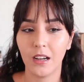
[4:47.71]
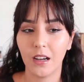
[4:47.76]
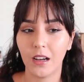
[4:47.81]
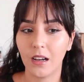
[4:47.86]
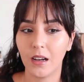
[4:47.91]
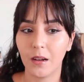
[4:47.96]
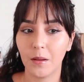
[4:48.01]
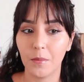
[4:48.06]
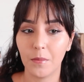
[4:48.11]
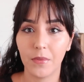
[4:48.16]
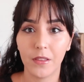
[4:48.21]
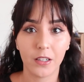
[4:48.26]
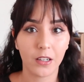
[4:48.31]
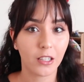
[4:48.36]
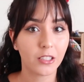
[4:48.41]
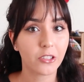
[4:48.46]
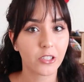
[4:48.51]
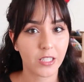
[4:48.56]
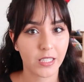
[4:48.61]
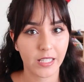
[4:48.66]
um, than
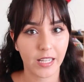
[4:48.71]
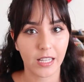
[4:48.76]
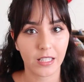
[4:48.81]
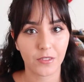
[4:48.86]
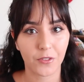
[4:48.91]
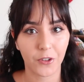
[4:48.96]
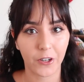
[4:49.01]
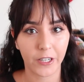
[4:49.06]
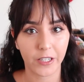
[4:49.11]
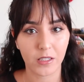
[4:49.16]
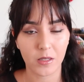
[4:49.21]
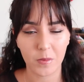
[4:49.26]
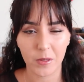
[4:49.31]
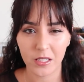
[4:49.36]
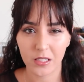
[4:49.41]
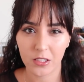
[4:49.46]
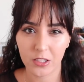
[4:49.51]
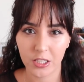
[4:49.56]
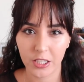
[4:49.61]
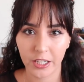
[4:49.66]
other states for
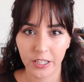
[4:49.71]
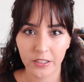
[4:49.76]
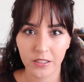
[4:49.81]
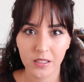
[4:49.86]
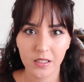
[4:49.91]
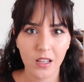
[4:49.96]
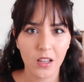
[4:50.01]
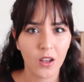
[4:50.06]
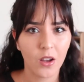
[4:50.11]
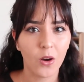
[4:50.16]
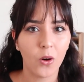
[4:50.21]
aerospace engineers,